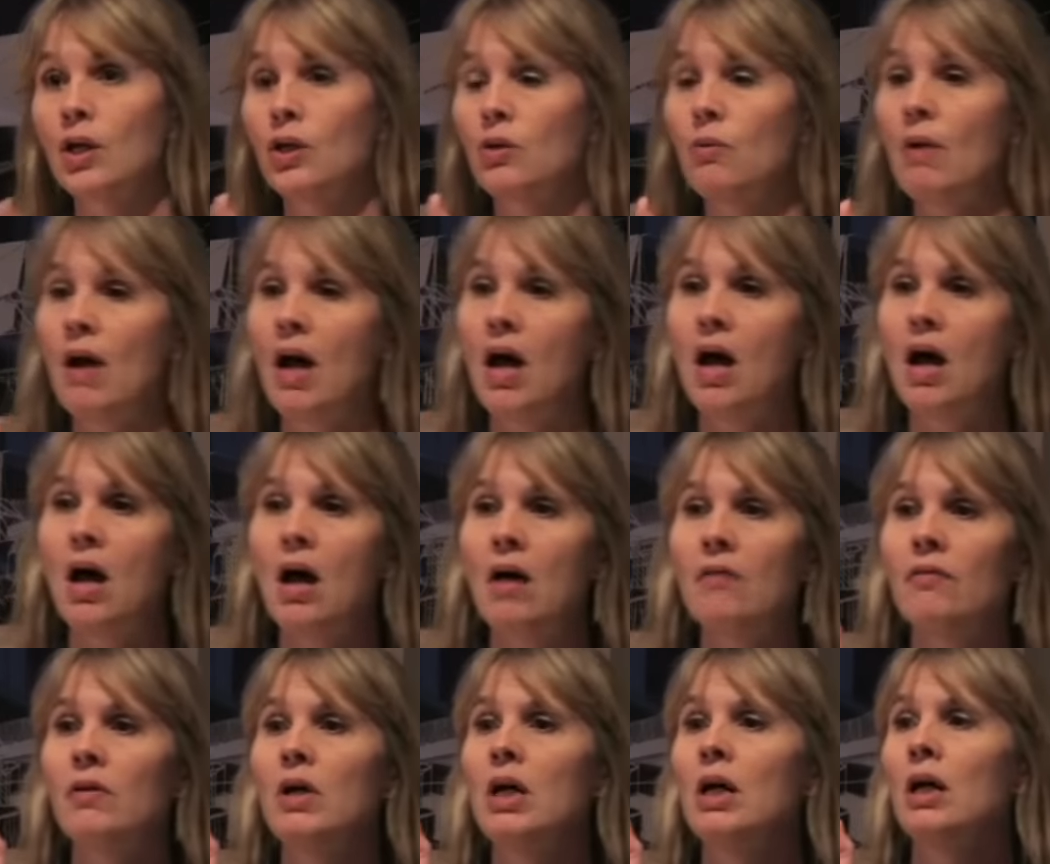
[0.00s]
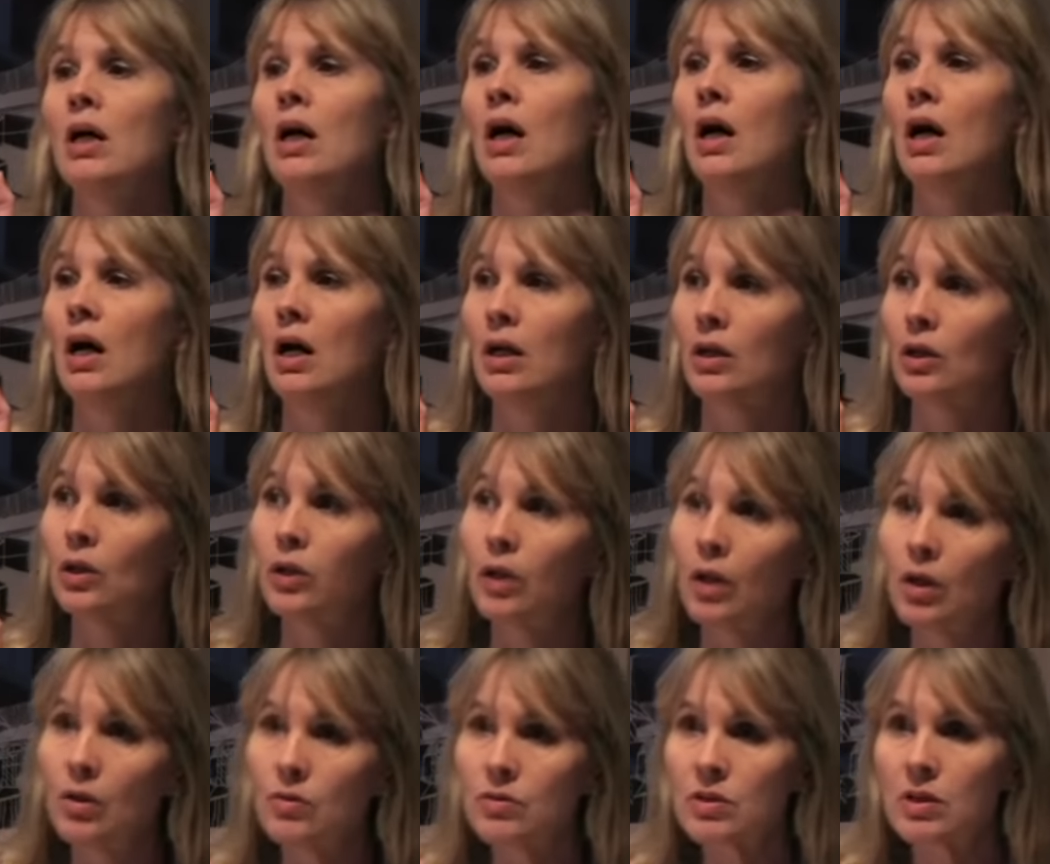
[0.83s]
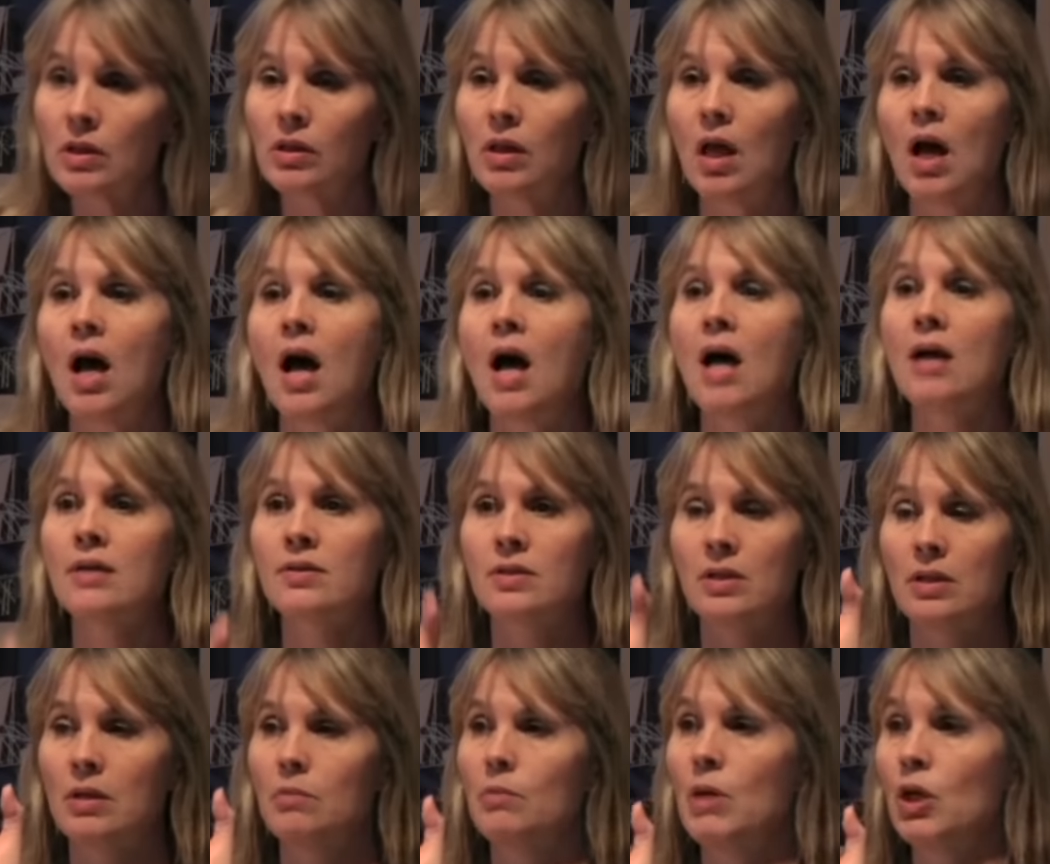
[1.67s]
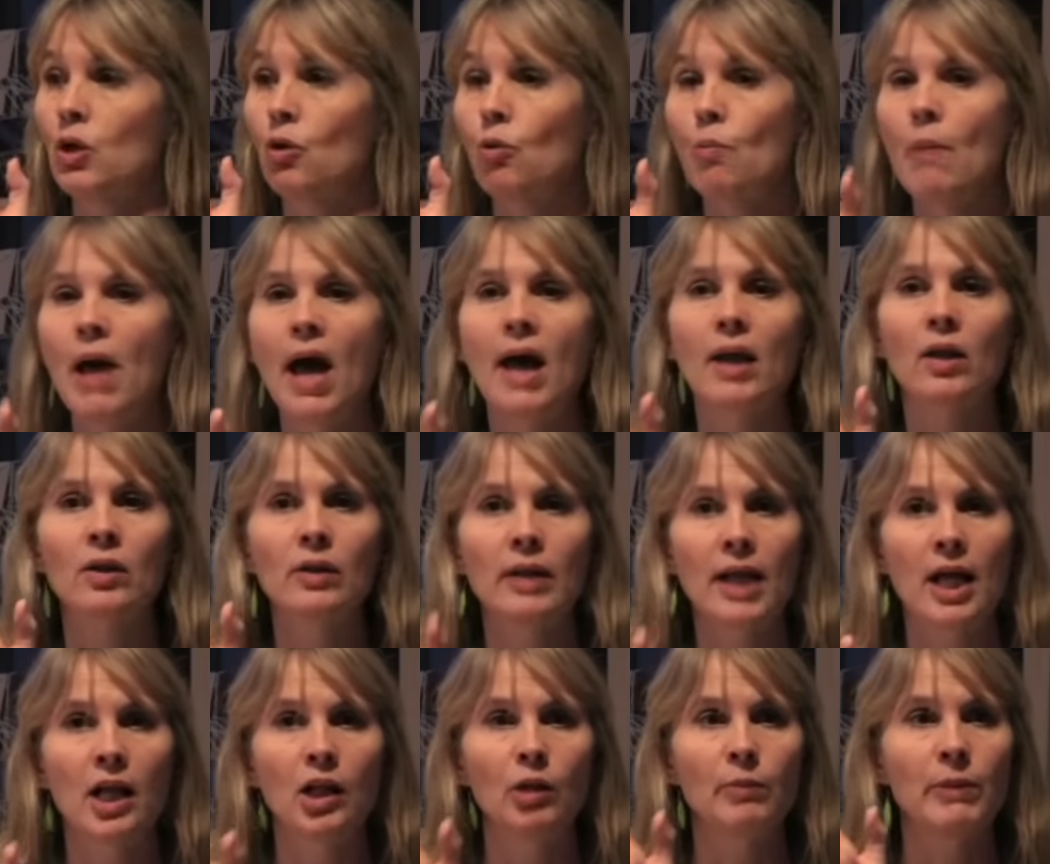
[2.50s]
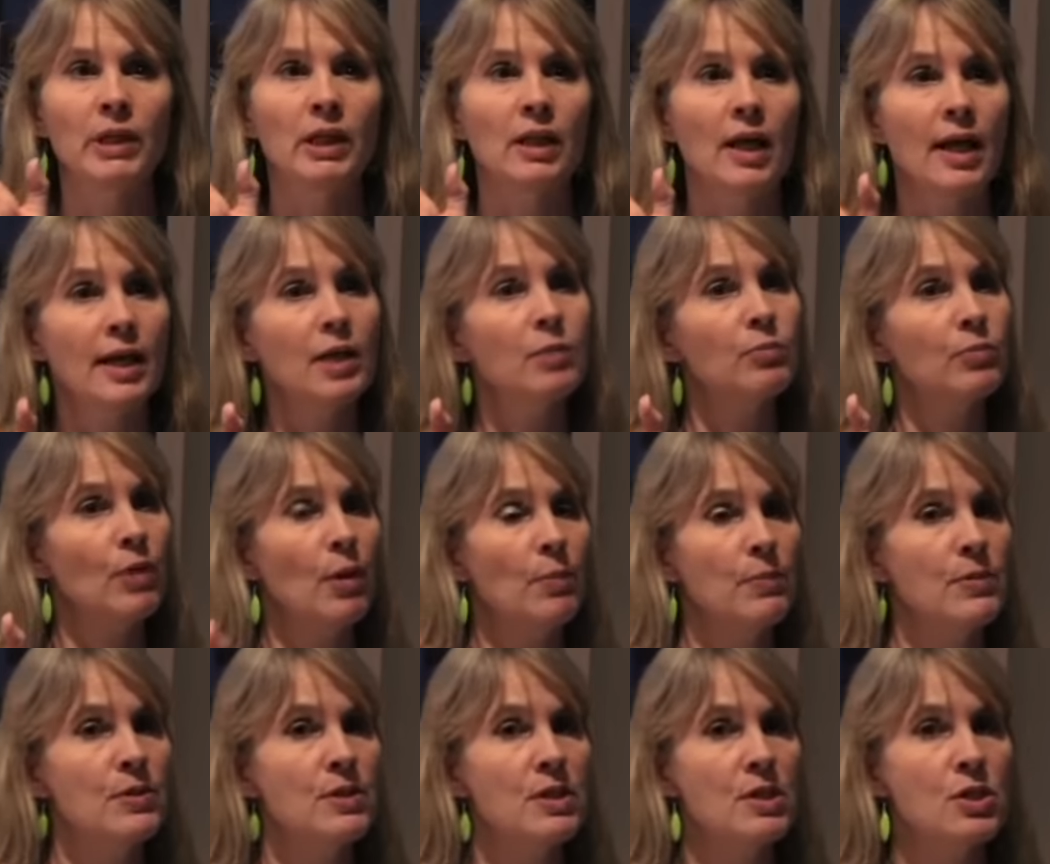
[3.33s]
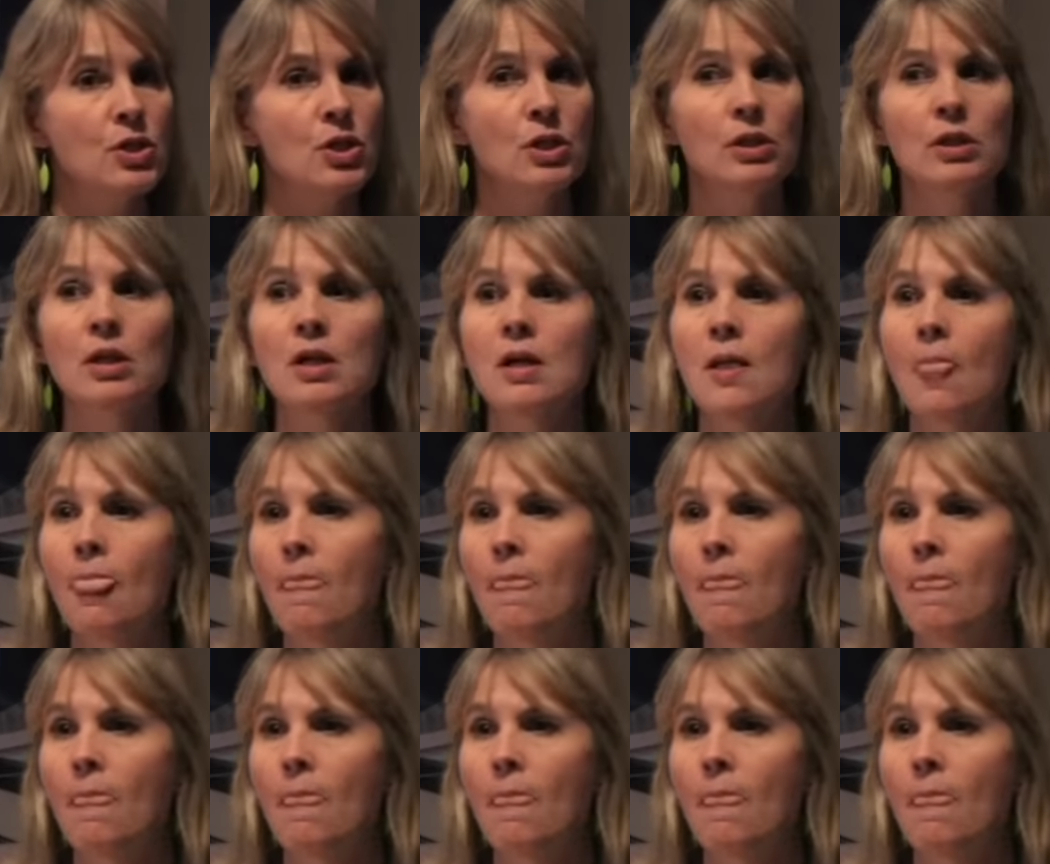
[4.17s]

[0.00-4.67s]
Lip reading: you have a closed class, a grammatical element like a preposition,